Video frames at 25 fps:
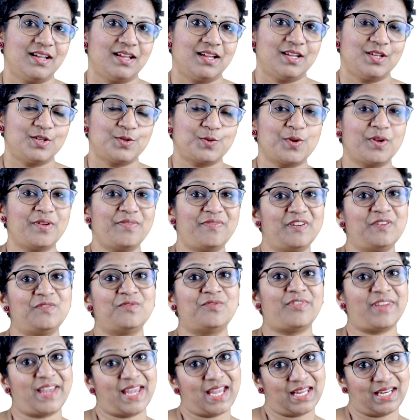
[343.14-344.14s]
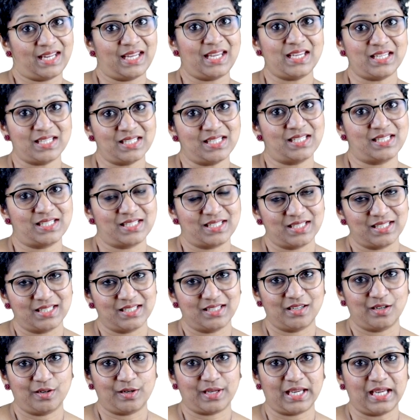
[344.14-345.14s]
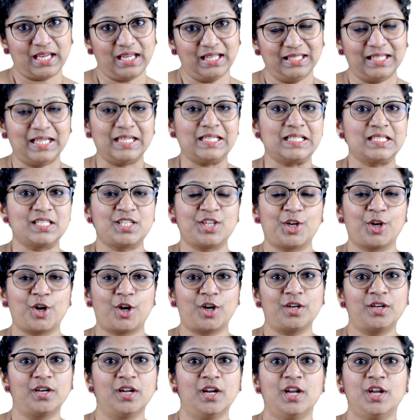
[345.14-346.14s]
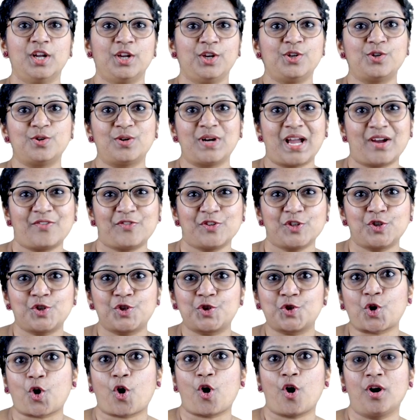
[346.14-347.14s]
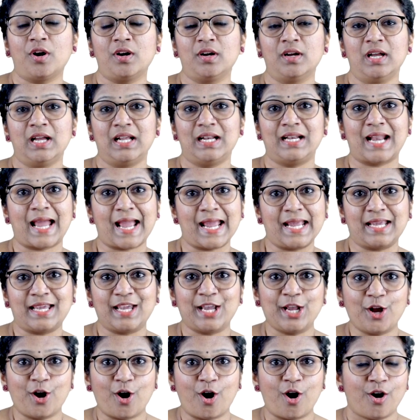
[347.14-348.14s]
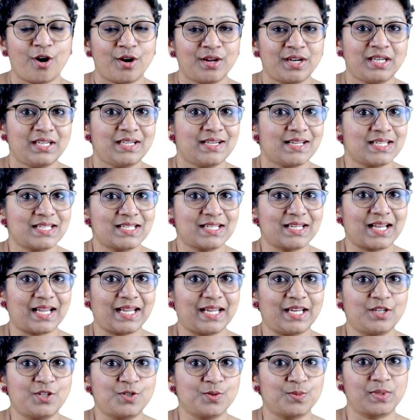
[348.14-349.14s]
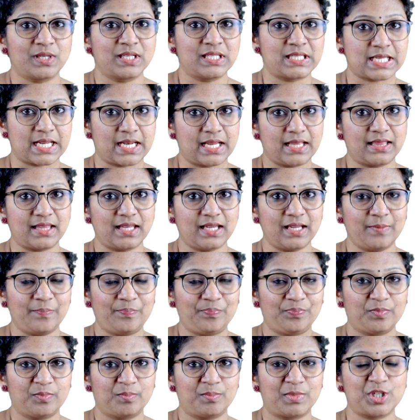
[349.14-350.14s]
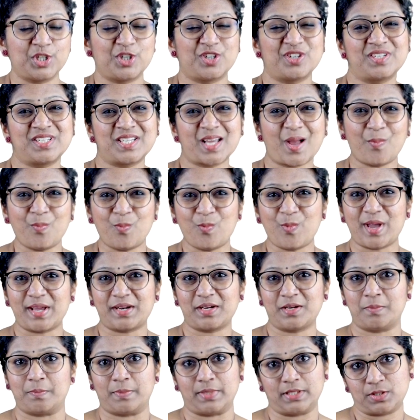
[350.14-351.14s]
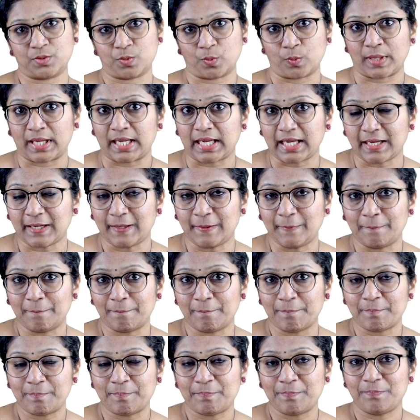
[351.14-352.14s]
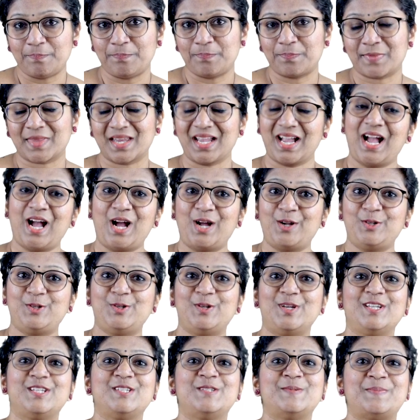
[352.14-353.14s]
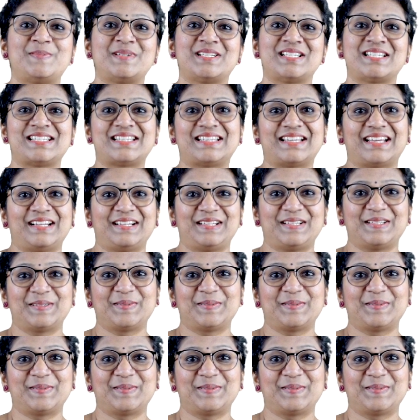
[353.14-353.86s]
So, if it varies, okay, that is you don't have a strong liking or a dislike towards anything, but you're somewhere in between, how do you express that?